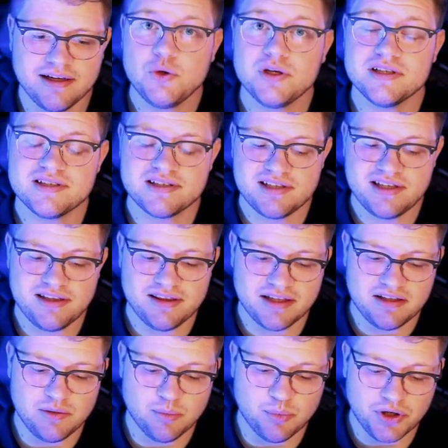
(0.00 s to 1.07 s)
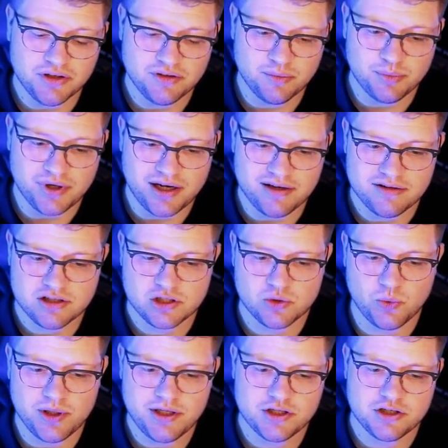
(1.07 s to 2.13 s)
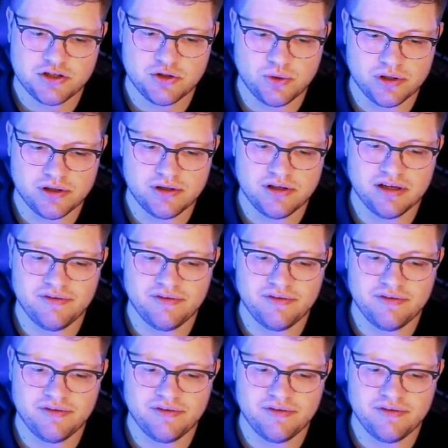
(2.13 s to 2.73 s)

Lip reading: You can see that the bottom bar switched to a